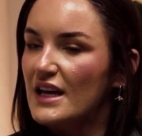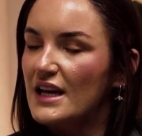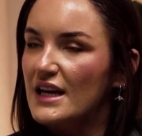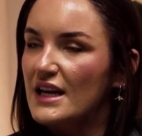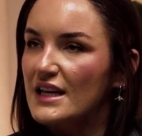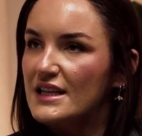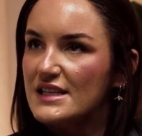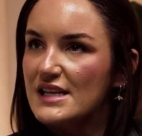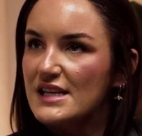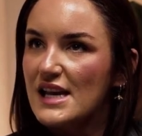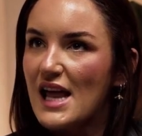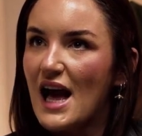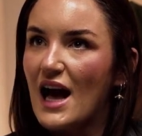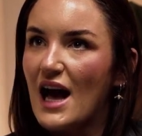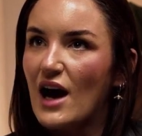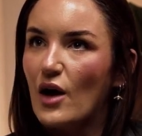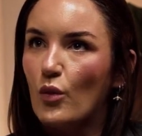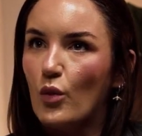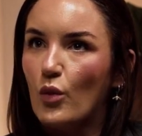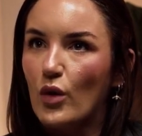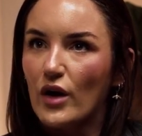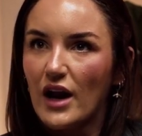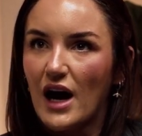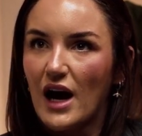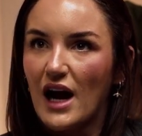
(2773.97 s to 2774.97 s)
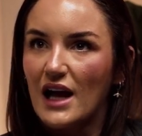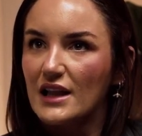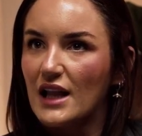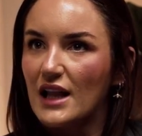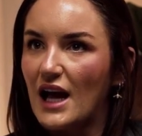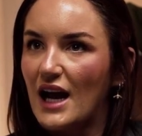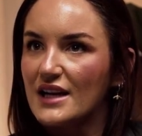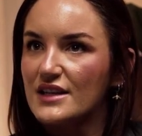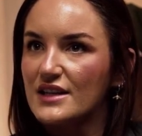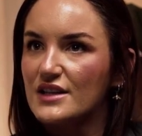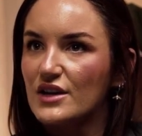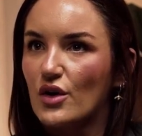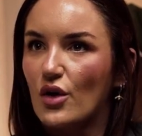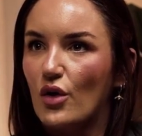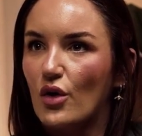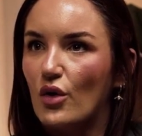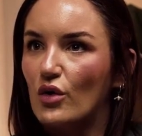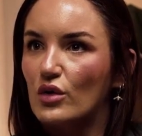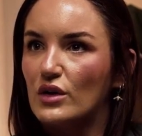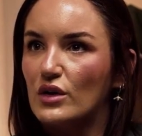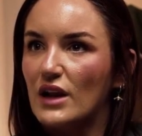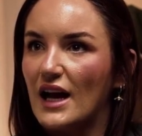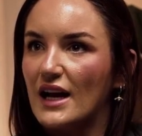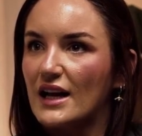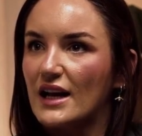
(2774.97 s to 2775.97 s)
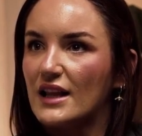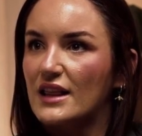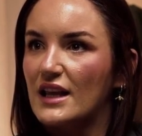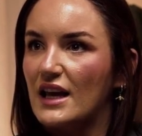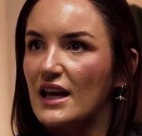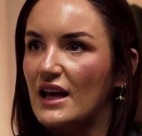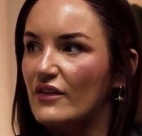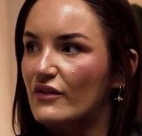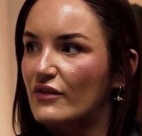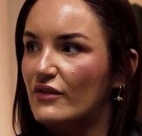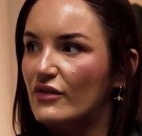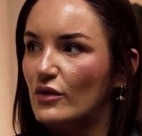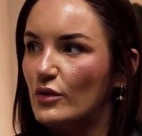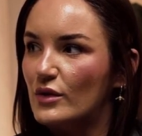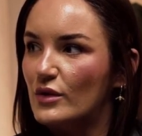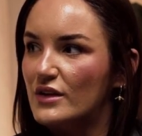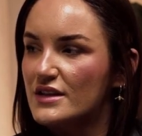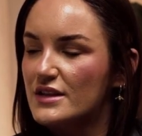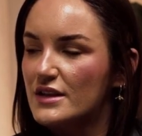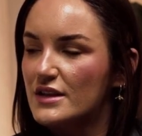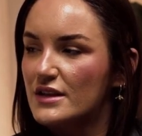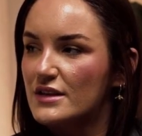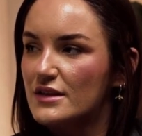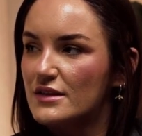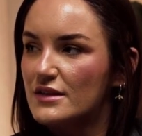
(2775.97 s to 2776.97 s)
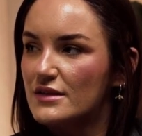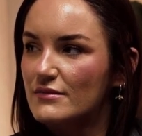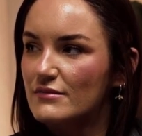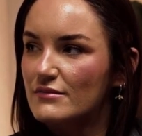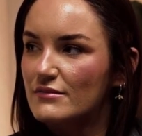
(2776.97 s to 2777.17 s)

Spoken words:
is now what I like to call like the influencers